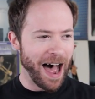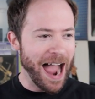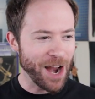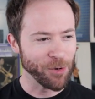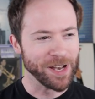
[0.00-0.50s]

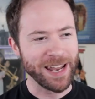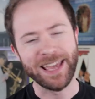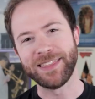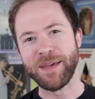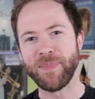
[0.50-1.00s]

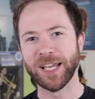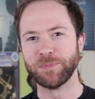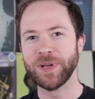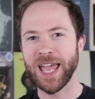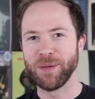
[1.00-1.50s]
irony, they
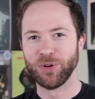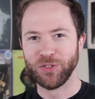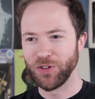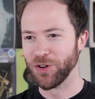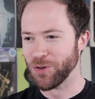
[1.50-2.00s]
might be able
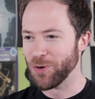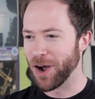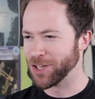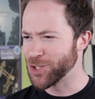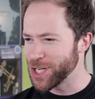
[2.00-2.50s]
to
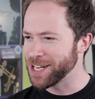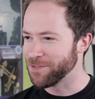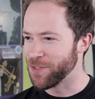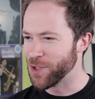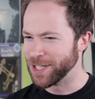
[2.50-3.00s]

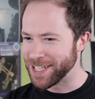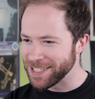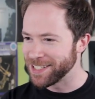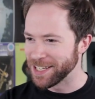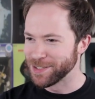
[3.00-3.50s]
achieve the
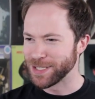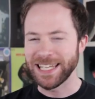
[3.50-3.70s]
distance